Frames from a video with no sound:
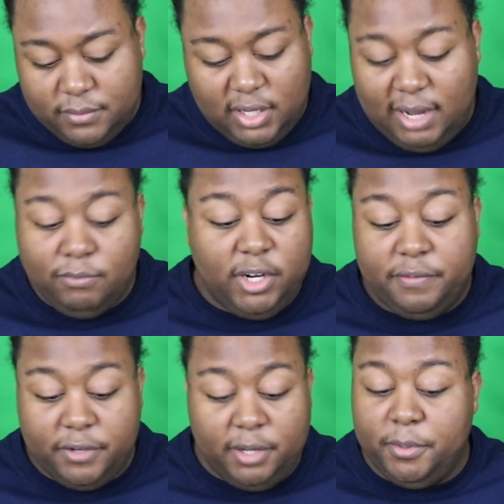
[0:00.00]
I'm ready
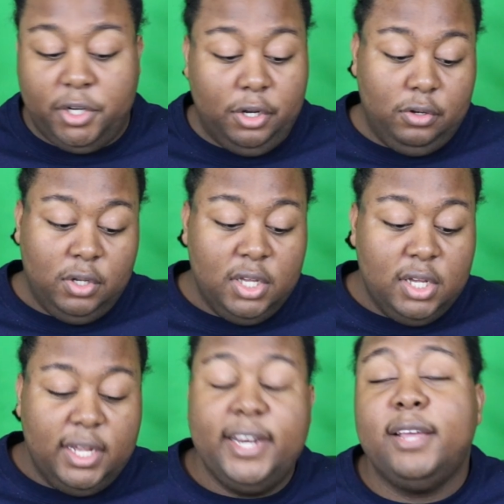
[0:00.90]
for him to go.
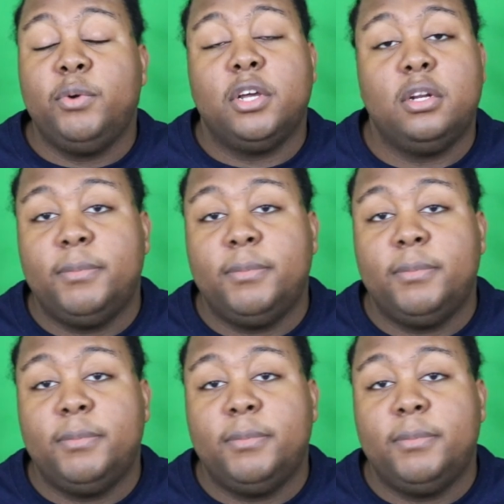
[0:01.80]
And then we go to